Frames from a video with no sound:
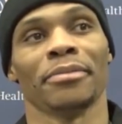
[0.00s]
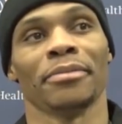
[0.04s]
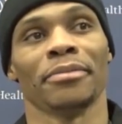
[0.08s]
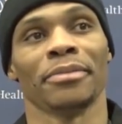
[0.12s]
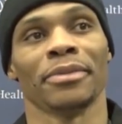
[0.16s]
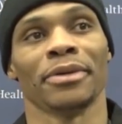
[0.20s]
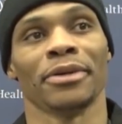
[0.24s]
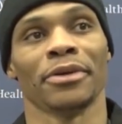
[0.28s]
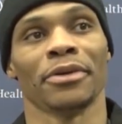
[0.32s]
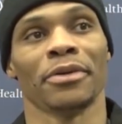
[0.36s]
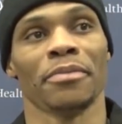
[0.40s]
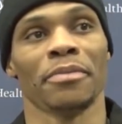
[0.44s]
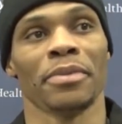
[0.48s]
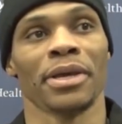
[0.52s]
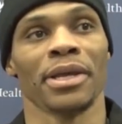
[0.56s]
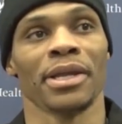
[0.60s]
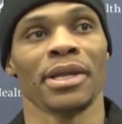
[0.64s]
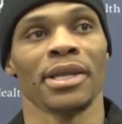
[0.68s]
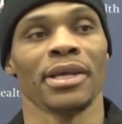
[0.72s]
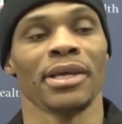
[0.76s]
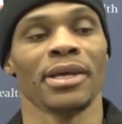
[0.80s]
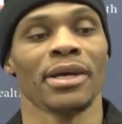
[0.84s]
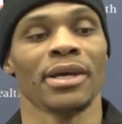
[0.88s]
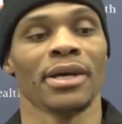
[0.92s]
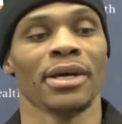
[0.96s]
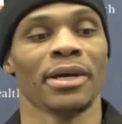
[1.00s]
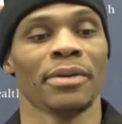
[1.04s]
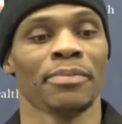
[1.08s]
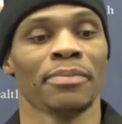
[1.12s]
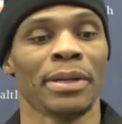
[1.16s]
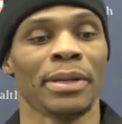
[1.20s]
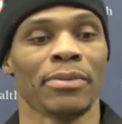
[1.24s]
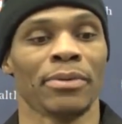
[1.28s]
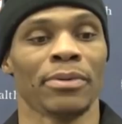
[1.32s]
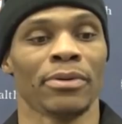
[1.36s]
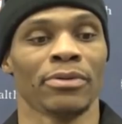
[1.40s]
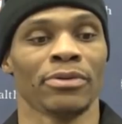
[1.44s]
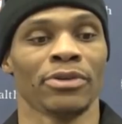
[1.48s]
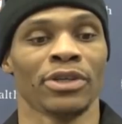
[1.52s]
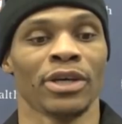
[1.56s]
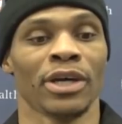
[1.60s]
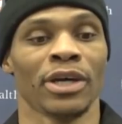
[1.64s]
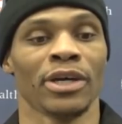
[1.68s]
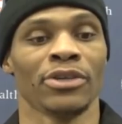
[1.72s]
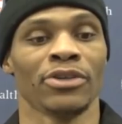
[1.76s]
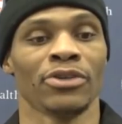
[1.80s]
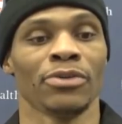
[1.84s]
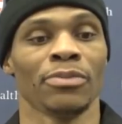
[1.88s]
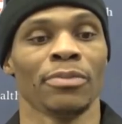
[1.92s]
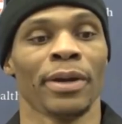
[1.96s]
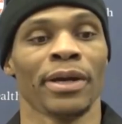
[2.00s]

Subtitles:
you know, the media, people judge you